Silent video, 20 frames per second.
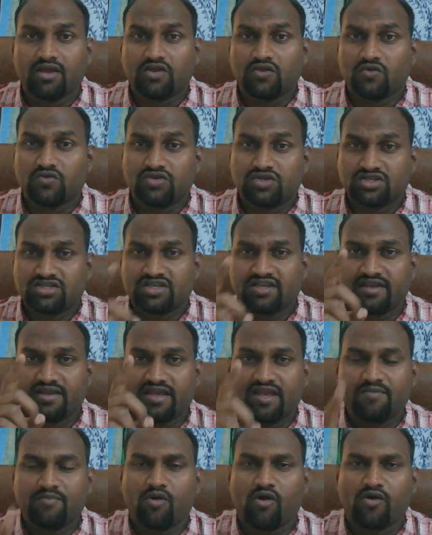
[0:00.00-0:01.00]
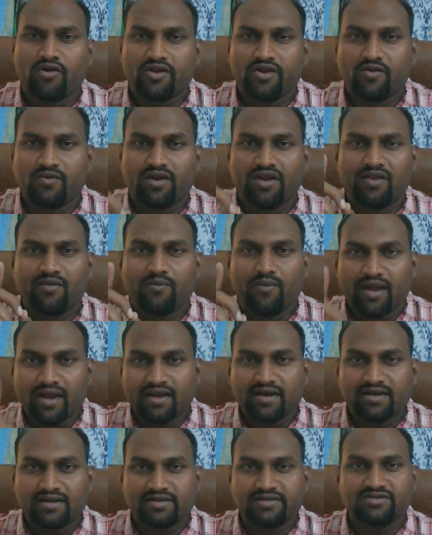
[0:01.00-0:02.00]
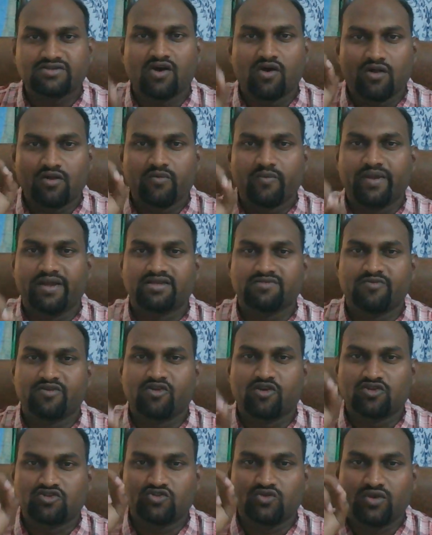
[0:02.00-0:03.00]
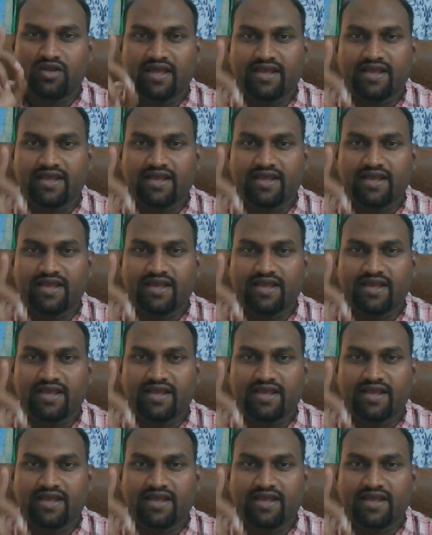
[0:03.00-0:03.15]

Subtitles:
You just keep ordering only one dish always because you